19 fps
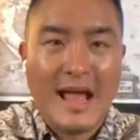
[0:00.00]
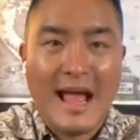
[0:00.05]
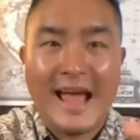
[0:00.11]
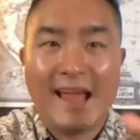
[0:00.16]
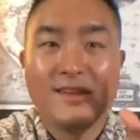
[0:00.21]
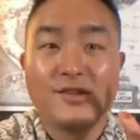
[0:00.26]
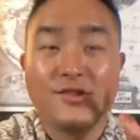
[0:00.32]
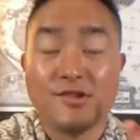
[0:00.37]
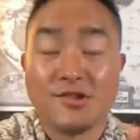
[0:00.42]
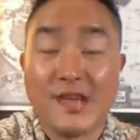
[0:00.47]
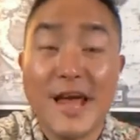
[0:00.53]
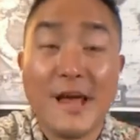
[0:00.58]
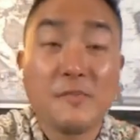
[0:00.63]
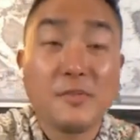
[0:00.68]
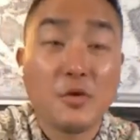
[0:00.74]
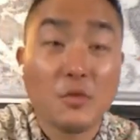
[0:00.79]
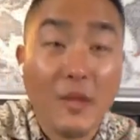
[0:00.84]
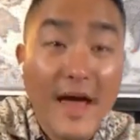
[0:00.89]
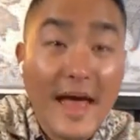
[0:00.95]
And
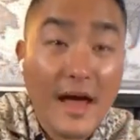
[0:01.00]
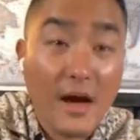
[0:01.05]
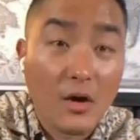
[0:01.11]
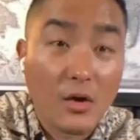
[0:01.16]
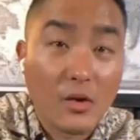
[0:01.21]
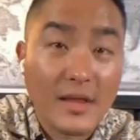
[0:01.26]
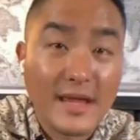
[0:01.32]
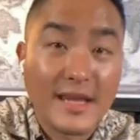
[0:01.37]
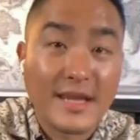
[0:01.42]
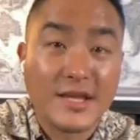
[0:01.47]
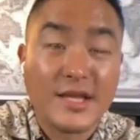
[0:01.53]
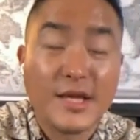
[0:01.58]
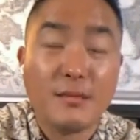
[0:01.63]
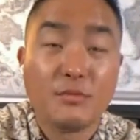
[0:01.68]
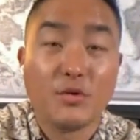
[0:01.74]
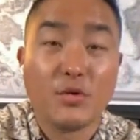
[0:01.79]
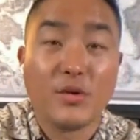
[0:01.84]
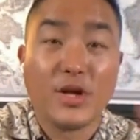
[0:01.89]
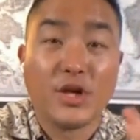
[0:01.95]
Samuel in
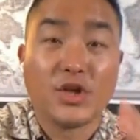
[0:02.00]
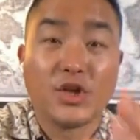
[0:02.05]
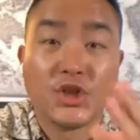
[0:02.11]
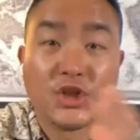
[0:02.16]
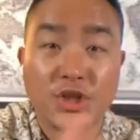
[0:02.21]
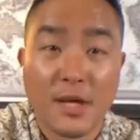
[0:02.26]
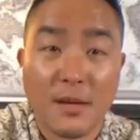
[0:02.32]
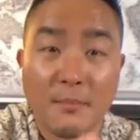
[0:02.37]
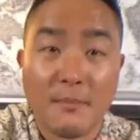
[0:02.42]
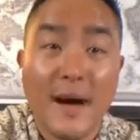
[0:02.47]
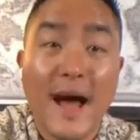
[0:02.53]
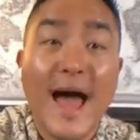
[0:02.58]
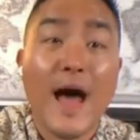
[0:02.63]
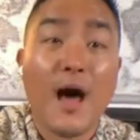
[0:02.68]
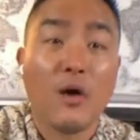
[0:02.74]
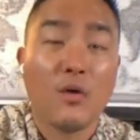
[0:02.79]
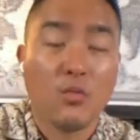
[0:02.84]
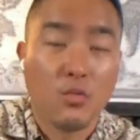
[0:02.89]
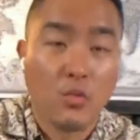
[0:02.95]
Hebrew is
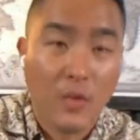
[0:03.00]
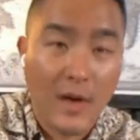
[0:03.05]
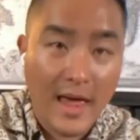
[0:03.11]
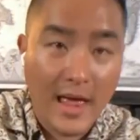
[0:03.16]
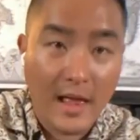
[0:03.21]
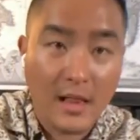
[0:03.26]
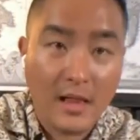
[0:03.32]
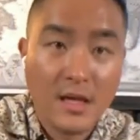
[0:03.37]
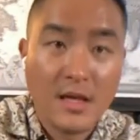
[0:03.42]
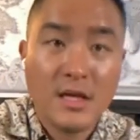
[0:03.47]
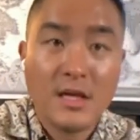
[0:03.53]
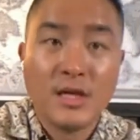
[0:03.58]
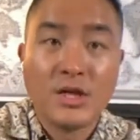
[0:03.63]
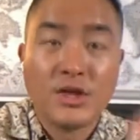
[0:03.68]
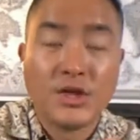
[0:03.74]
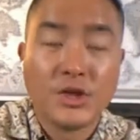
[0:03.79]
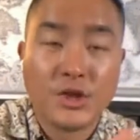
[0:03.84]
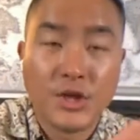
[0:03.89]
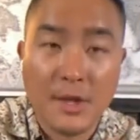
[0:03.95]
Shamael,
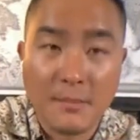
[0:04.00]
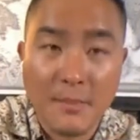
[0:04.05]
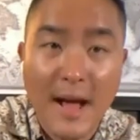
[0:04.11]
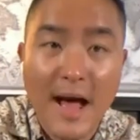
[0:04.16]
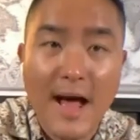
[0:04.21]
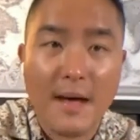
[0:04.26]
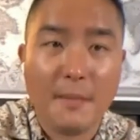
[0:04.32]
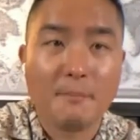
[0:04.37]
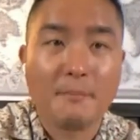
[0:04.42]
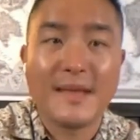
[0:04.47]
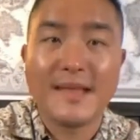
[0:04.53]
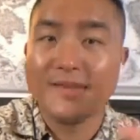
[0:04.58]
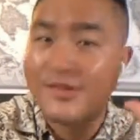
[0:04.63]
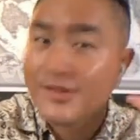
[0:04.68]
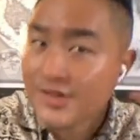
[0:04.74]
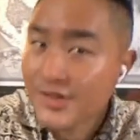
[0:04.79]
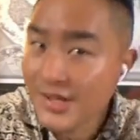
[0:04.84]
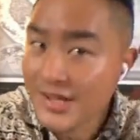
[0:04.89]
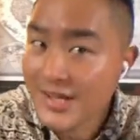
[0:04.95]
Shema
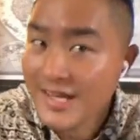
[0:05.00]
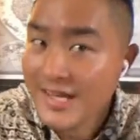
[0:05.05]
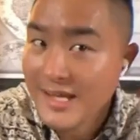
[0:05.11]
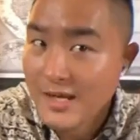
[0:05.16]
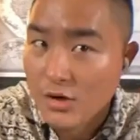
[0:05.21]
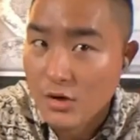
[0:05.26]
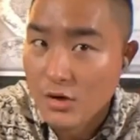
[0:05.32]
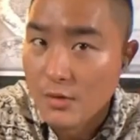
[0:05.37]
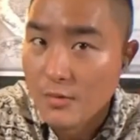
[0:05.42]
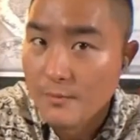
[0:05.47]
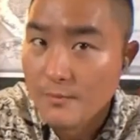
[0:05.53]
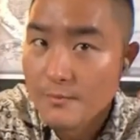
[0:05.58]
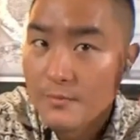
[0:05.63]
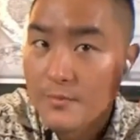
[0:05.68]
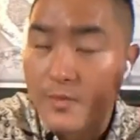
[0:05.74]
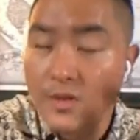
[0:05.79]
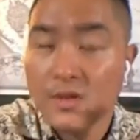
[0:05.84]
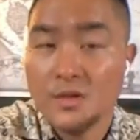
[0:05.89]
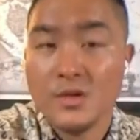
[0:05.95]
means to hear.
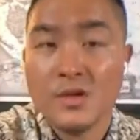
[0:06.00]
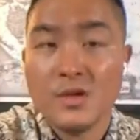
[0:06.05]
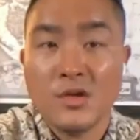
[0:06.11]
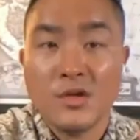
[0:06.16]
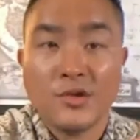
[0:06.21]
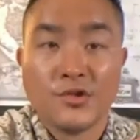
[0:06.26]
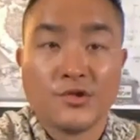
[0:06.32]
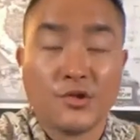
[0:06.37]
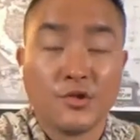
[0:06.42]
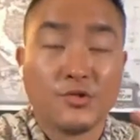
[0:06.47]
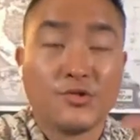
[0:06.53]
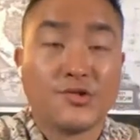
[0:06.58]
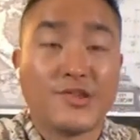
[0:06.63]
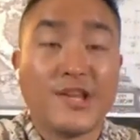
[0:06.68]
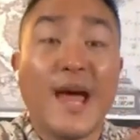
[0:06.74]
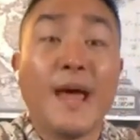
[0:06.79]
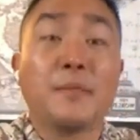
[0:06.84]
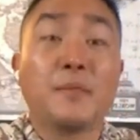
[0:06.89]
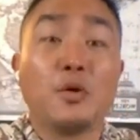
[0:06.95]
So
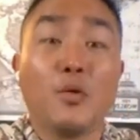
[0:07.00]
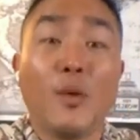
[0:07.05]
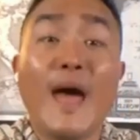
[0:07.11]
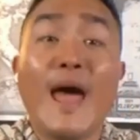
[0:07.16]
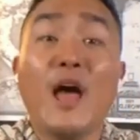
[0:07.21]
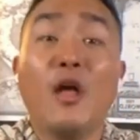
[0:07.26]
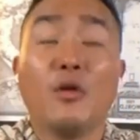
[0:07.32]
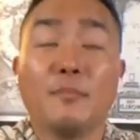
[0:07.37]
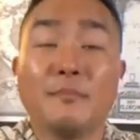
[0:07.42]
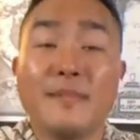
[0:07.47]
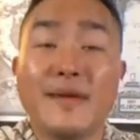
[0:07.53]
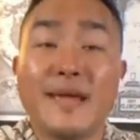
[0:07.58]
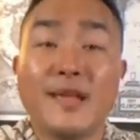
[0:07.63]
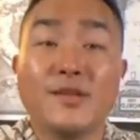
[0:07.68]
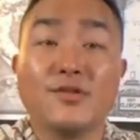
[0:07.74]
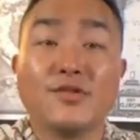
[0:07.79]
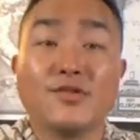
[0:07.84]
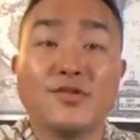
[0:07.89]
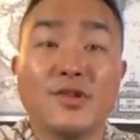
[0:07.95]
Samuel
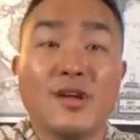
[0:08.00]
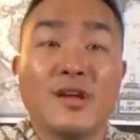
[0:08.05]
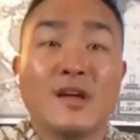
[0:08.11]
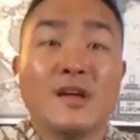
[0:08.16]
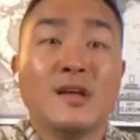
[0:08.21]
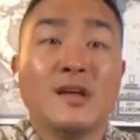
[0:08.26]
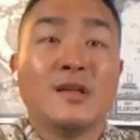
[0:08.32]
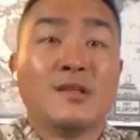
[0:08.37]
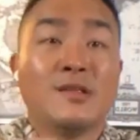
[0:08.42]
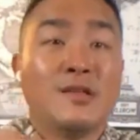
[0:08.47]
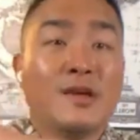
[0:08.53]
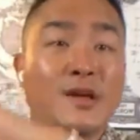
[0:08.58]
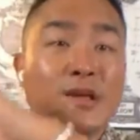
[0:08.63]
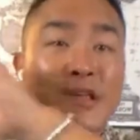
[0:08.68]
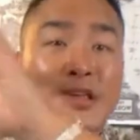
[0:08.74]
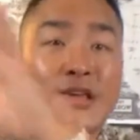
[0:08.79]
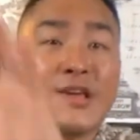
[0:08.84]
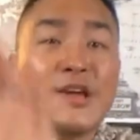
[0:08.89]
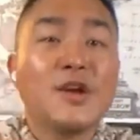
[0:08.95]
means the
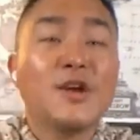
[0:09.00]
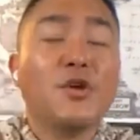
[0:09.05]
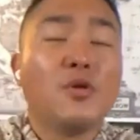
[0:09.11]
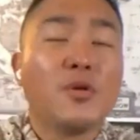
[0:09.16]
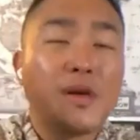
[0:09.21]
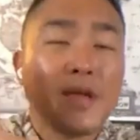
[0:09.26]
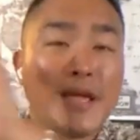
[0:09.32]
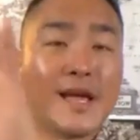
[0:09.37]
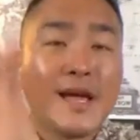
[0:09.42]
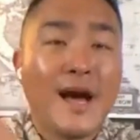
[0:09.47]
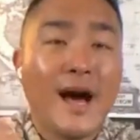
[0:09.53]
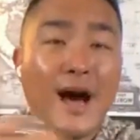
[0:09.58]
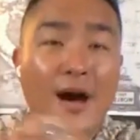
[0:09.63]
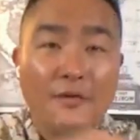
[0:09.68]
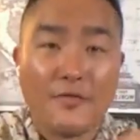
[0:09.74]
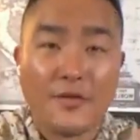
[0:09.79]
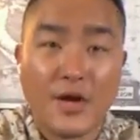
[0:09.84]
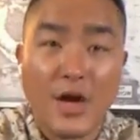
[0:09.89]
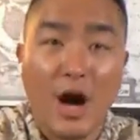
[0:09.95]
hearing
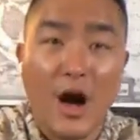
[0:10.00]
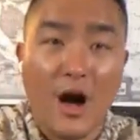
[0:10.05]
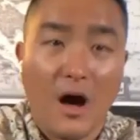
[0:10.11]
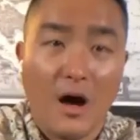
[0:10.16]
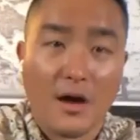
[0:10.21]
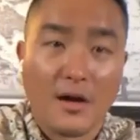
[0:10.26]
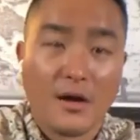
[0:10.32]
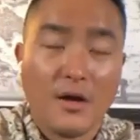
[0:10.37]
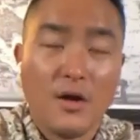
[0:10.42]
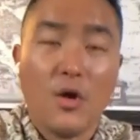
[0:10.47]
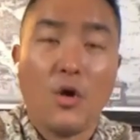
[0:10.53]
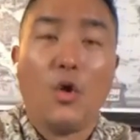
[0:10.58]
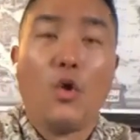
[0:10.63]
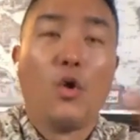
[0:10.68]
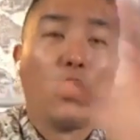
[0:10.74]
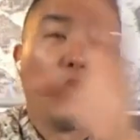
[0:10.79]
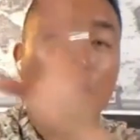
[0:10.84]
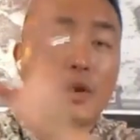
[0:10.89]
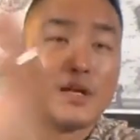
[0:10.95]
of God
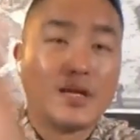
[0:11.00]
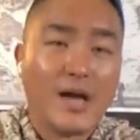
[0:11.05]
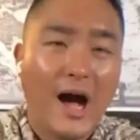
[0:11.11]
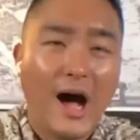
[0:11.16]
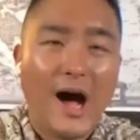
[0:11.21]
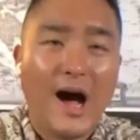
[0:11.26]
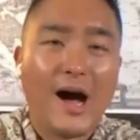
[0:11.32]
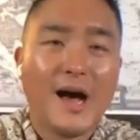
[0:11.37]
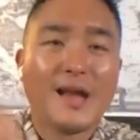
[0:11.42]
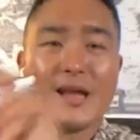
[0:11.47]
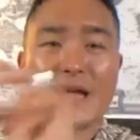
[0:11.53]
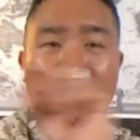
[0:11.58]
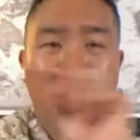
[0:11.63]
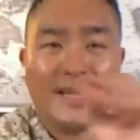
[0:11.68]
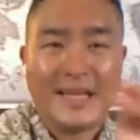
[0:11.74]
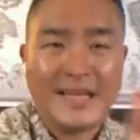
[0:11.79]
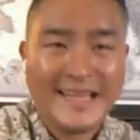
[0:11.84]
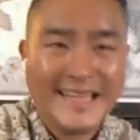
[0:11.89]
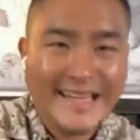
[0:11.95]
or God
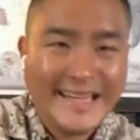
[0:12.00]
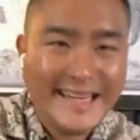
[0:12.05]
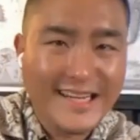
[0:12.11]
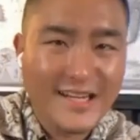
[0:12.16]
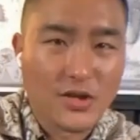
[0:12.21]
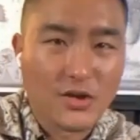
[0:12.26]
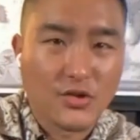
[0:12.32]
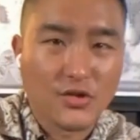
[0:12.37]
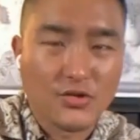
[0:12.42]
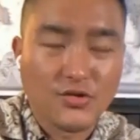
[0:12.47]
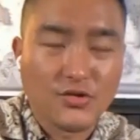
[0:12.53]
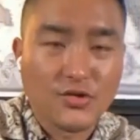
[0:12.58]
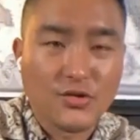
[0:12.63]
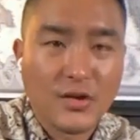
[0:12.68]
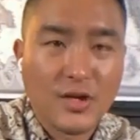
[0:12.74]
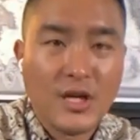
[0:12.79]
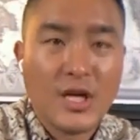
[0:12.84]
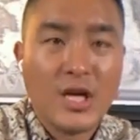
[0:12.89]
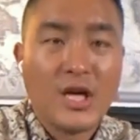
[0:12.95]
hears.
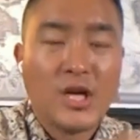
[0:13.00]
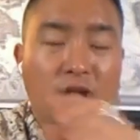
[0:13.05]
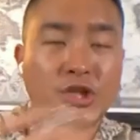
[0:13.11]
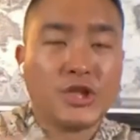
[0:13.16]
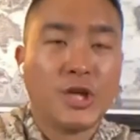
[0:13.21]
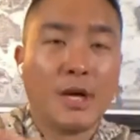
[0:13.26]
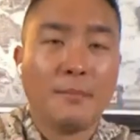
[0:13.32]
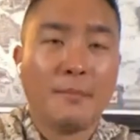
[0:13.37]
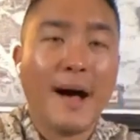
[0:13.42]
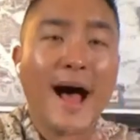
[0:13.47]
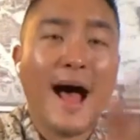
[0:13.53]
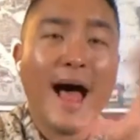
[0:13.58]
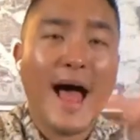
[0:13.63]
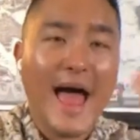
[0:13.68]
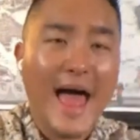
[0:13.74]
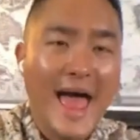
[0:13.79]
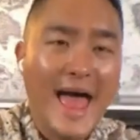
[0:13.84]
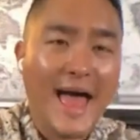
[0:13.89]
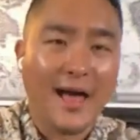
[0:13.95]

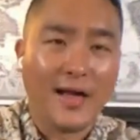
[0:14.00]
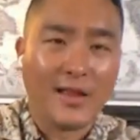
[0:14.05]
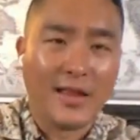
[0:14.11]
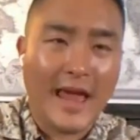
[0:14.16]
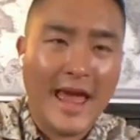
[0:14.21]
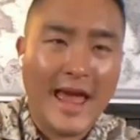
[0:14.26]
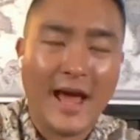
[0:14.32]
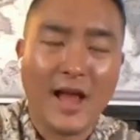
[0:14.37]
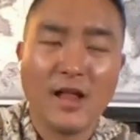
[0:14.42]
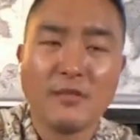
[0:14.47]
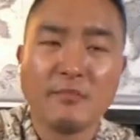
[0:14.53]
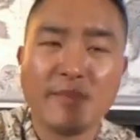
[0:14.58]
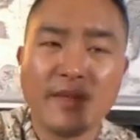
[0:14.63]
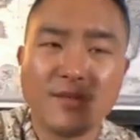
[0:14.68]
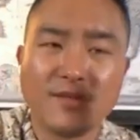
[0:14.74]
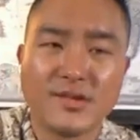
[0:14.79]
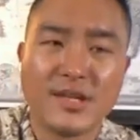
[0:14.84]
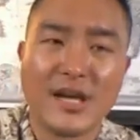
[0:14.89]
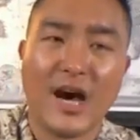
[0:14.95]
Shema El. El
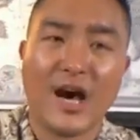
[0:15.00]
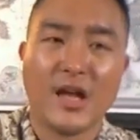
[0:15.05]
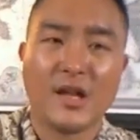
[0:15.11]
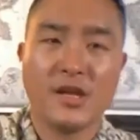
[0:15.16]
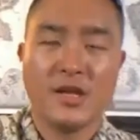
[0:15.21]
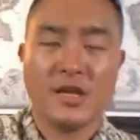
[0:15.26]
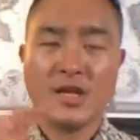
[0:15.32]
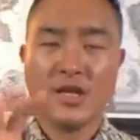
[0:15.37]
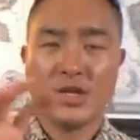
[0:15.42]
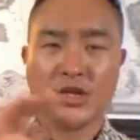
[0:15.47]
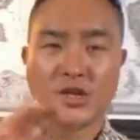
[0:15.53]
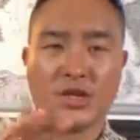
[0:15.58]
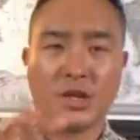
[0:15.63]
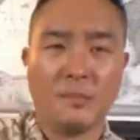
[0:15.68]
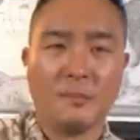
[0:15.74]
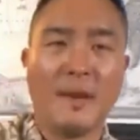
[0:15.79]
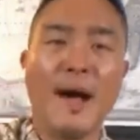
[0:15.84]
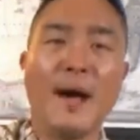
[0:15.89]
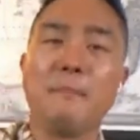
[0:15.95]
means God.
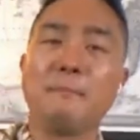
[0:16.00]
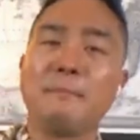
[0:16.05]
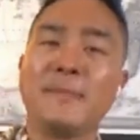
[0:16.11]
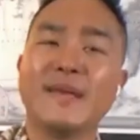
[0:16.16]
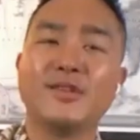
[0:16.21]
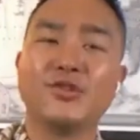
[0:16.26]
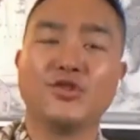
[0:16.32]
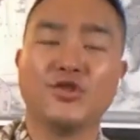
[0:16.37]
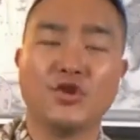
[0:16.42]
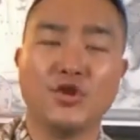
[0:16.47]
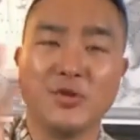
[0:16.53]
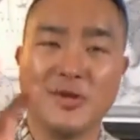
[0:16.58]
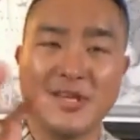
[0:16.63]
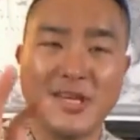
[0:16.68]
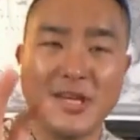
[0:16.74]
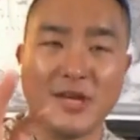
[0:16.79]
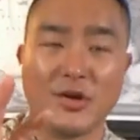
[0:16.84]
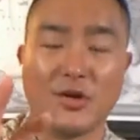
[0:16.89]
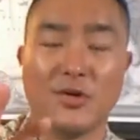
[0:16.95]
Shema means to
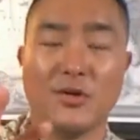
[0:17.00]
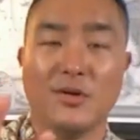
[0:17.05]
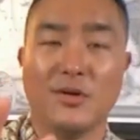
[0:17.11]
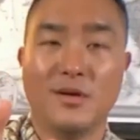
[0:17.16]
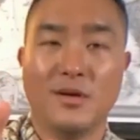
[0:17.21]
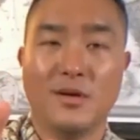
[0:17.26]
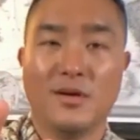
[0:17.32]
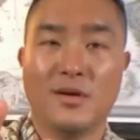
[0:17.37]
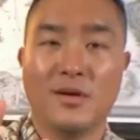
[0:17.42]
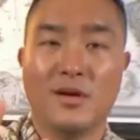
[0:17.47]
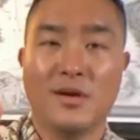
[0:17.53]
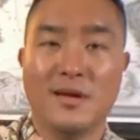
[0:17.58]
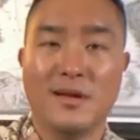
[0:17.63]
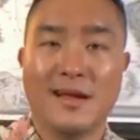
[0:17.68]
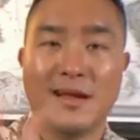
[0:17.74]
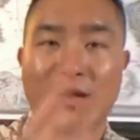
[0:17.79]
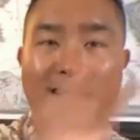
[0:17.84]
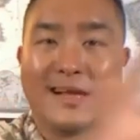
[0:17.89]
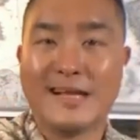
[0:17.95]
hear.
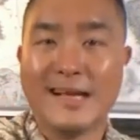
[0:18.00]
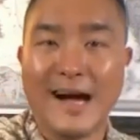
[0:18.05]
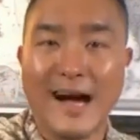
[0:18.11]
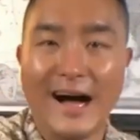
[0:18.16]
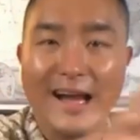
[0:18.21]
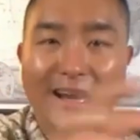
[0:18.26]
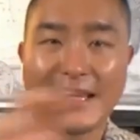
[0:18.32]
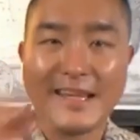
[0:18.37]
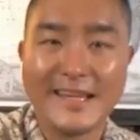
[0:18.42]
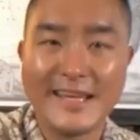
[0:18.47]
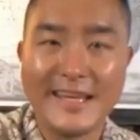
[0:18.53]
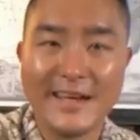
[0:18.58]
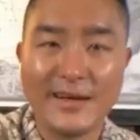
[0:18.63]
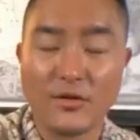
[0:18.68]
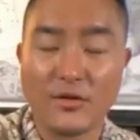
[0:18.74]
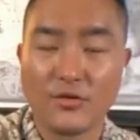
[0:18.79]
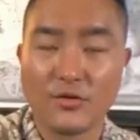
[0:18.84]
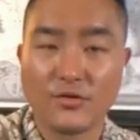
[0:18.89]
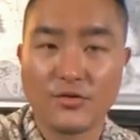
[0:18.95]
God
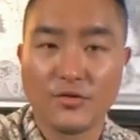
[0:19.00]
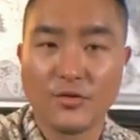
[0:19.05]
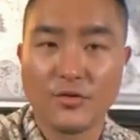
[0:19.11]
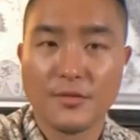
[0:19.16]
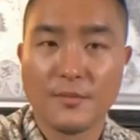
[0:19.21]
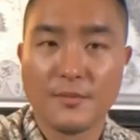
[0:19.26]
hears.